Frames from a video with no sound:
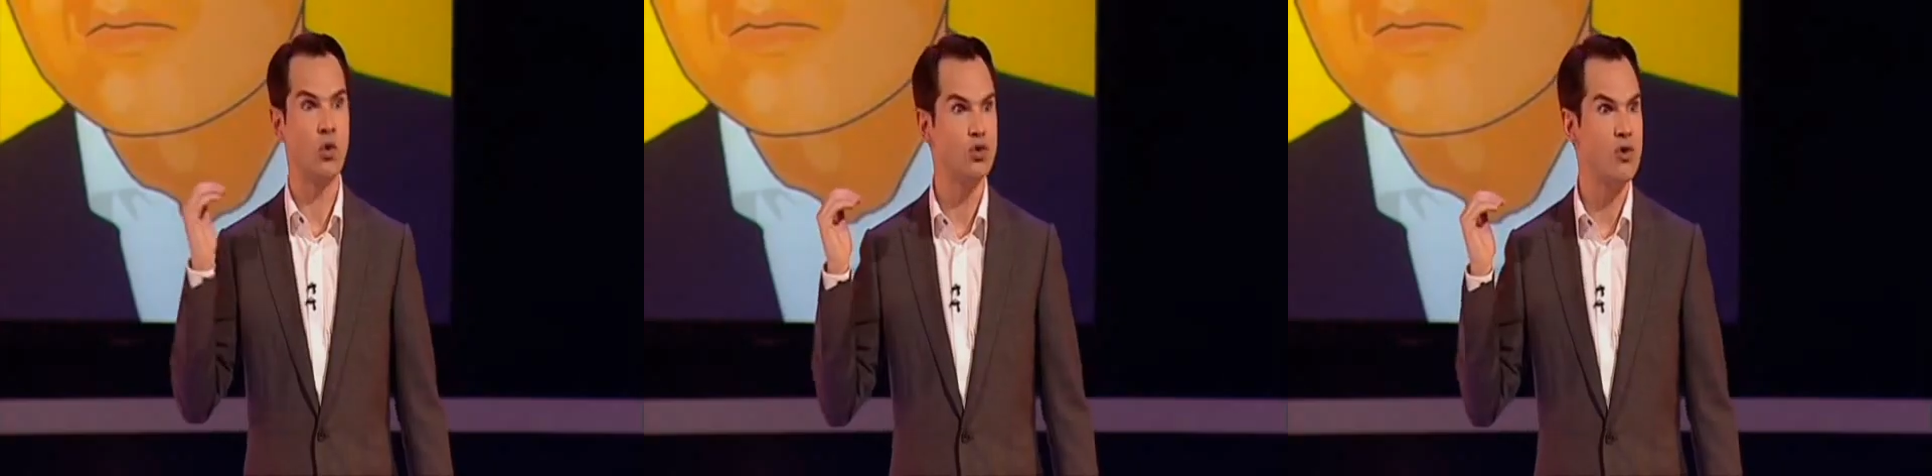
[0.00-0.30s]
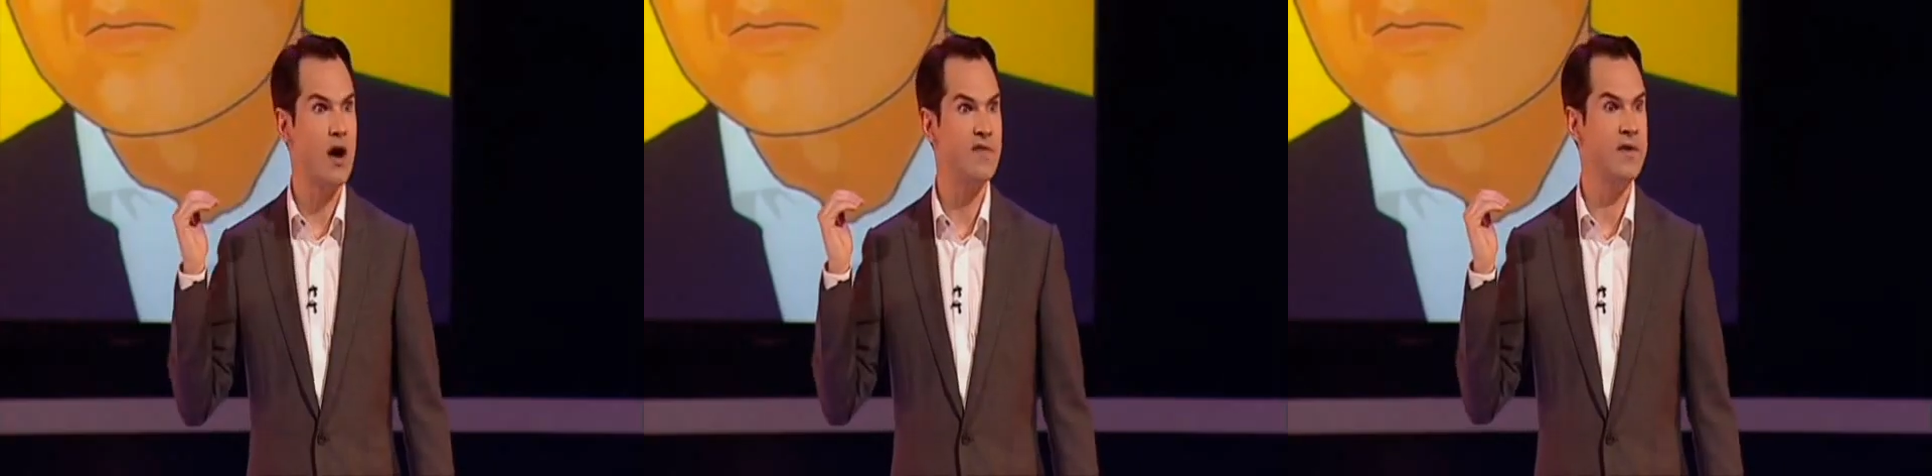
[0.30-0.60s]
could get an
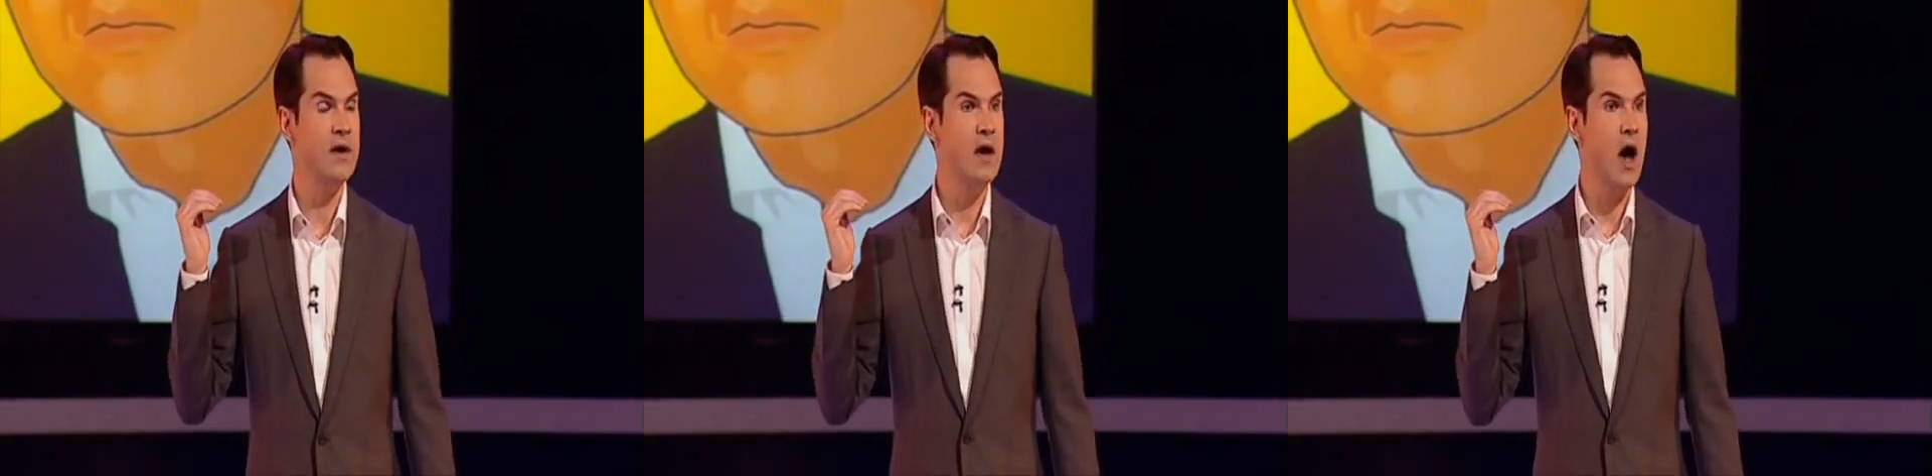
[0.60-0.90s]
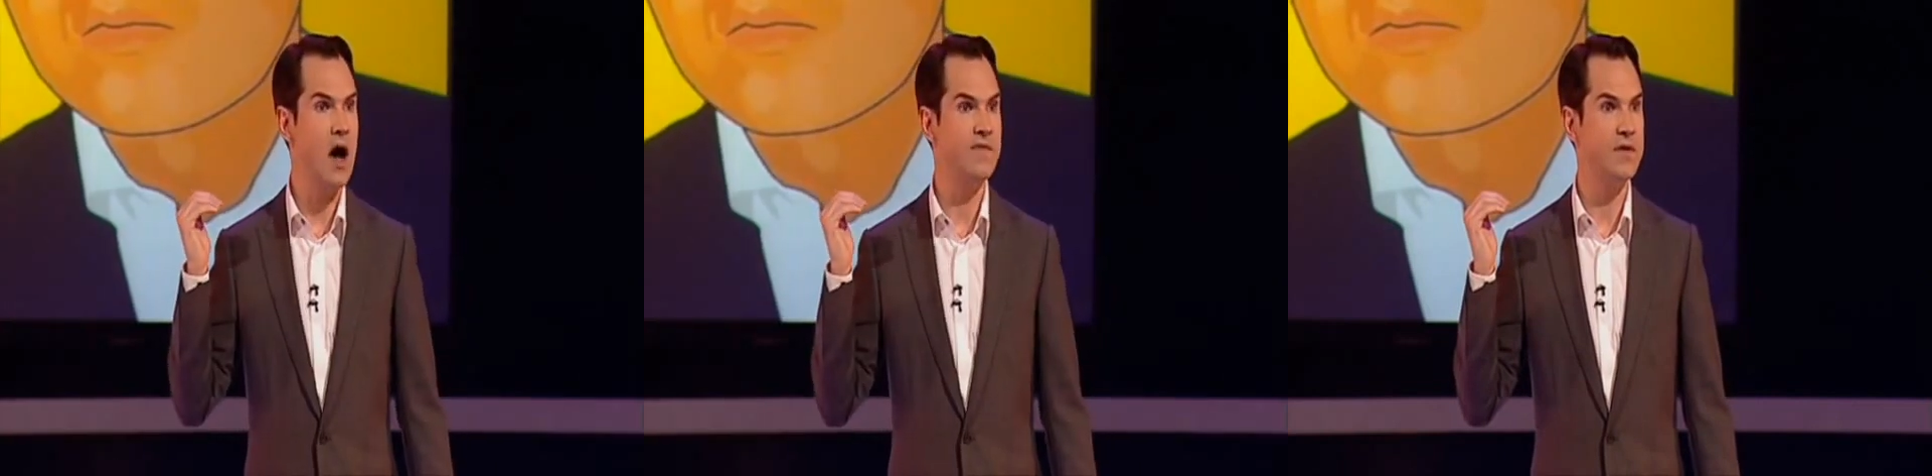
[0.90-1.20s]
autograph
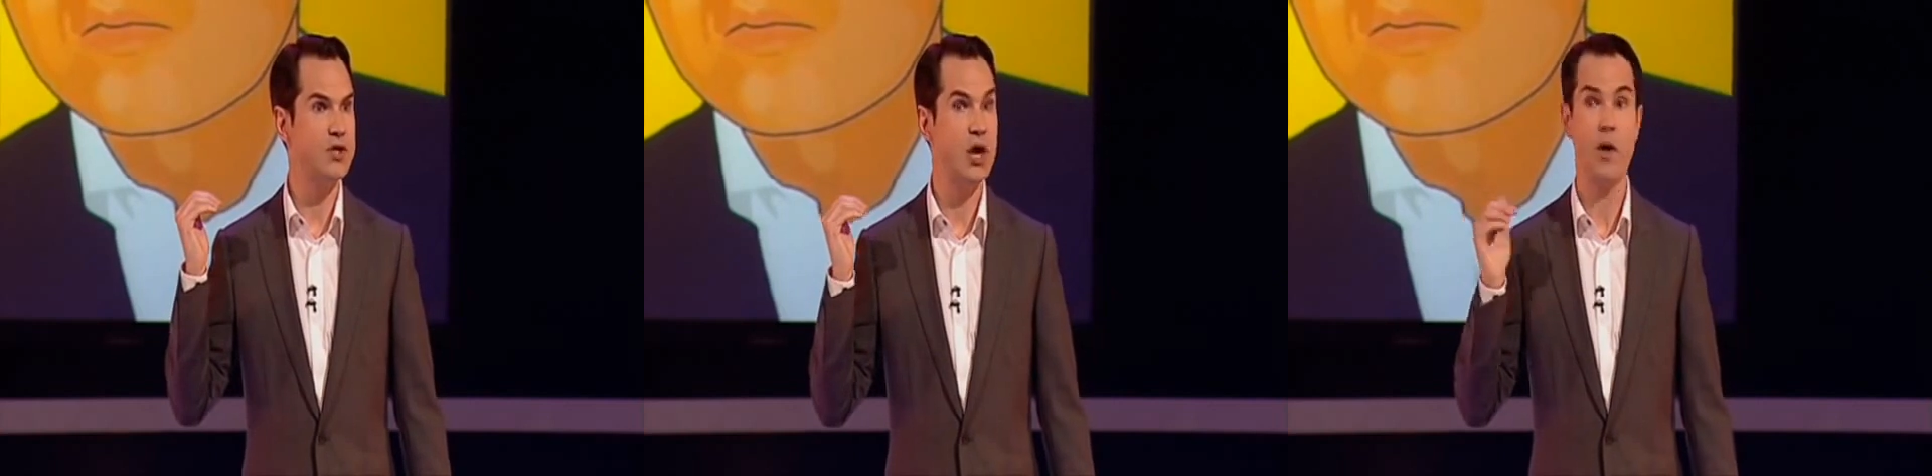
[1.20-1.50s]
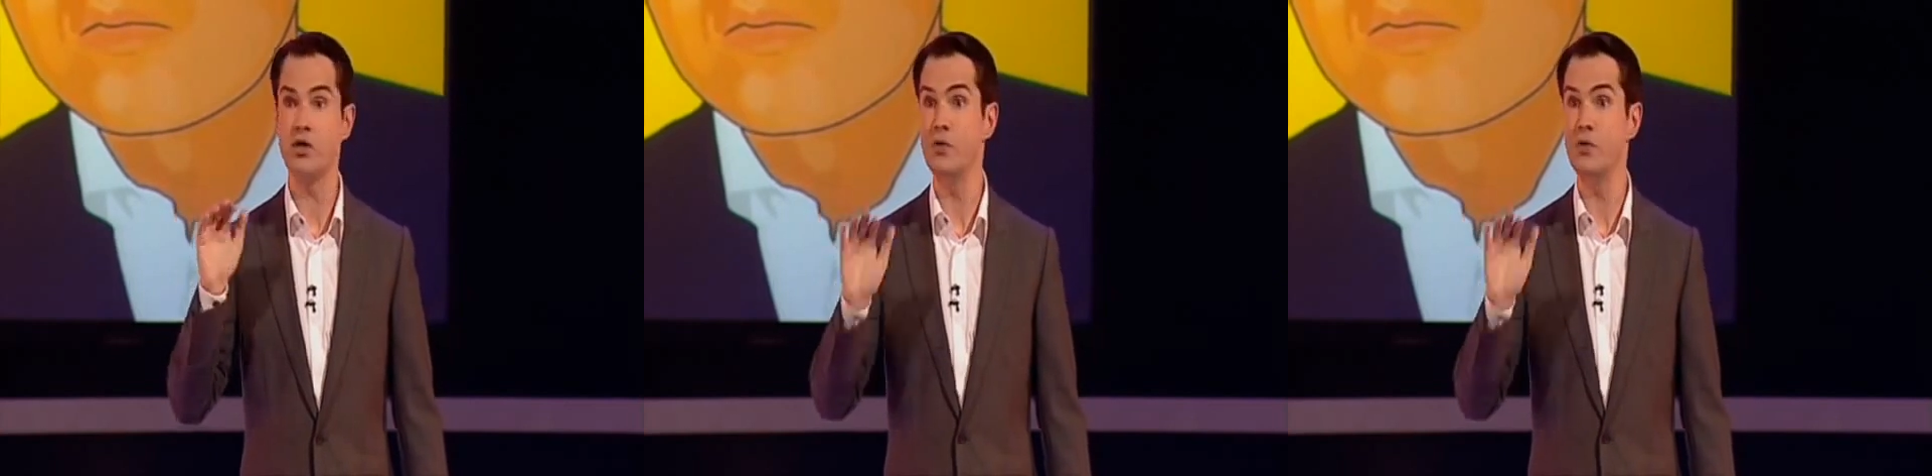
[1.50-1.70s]
after the show.